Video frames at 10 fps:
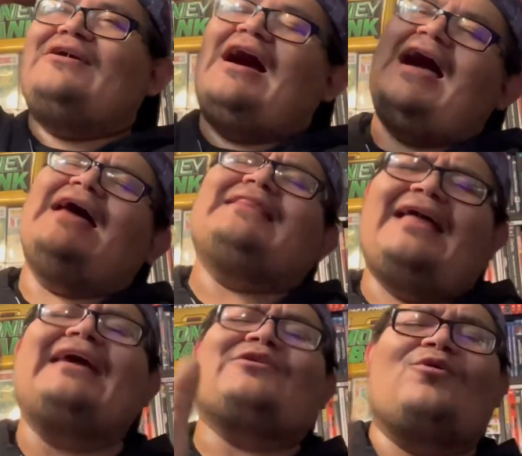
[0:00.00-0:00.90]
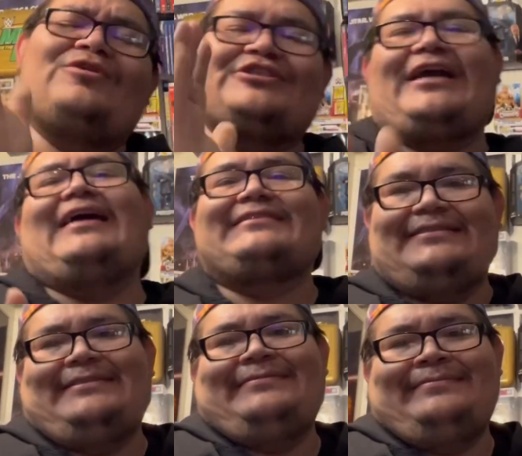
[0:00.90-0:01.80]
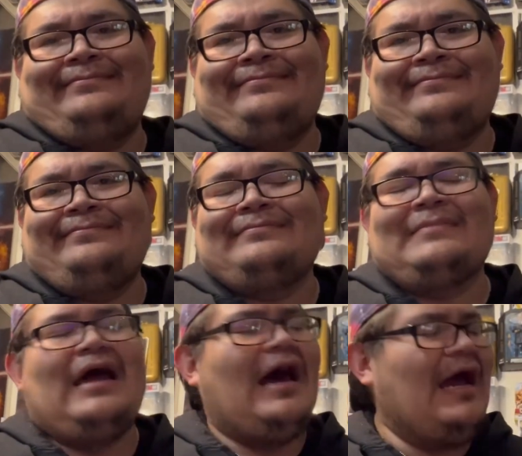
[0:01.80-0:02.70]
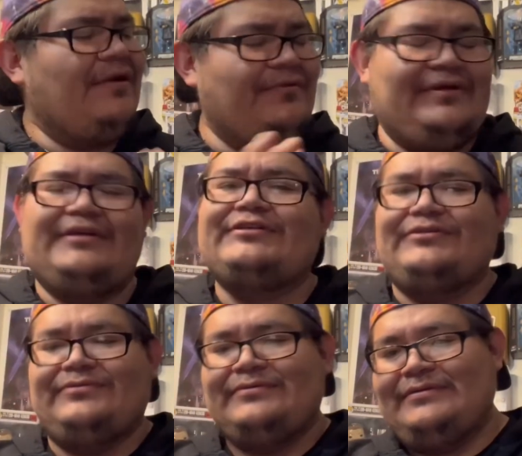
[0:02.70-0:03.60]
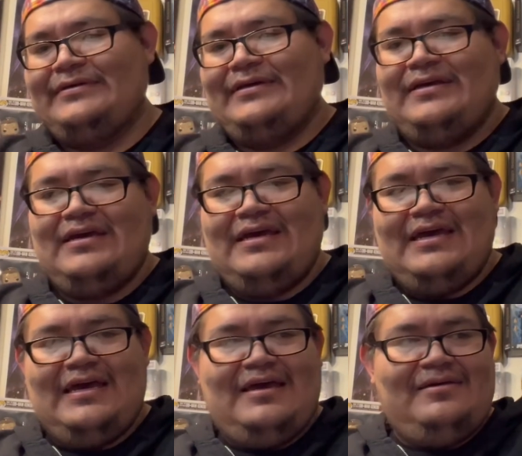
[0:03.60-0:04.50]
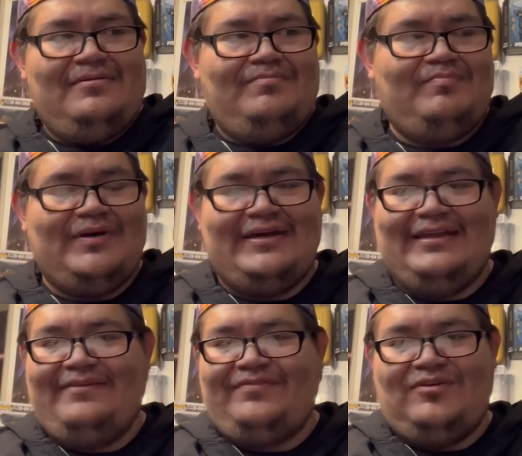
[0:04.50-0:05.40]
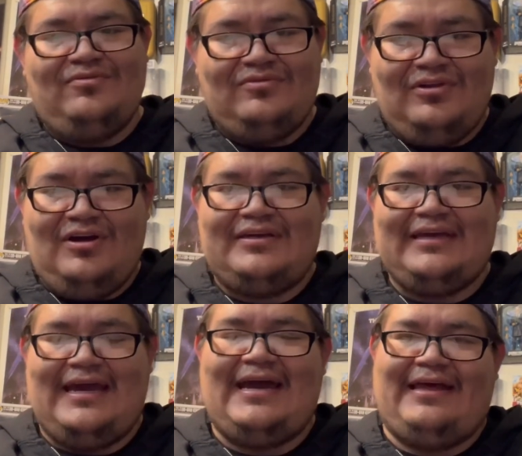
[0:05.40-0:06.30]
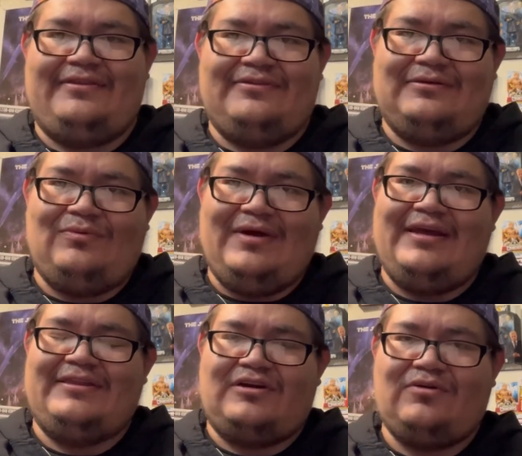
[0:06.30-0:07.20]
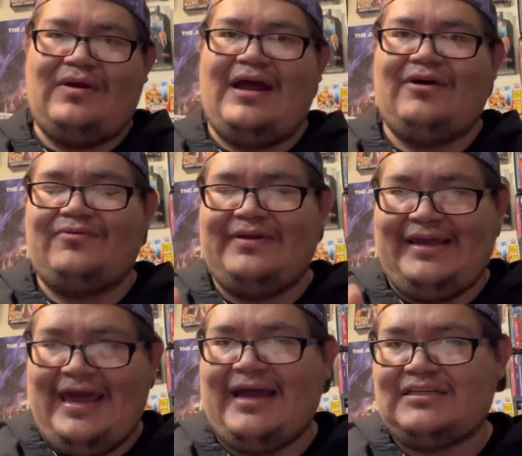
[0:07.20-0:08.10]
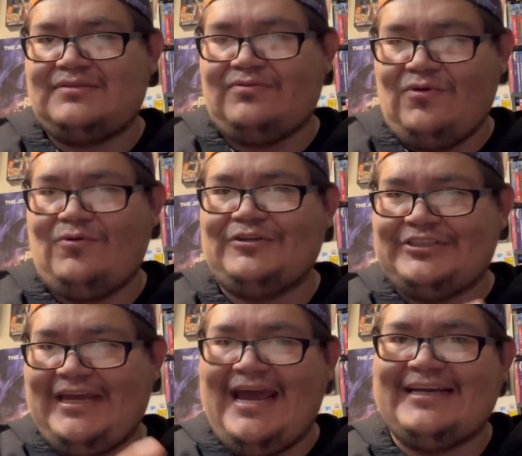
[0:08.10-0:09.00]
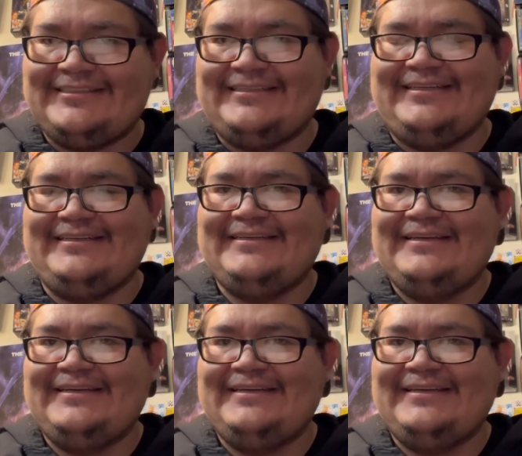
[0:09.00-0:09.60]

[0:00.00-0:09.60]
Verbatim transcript: I like Orange Cassidy. I really do. But if you look at the way the crowd reacts for Orange Cassidy,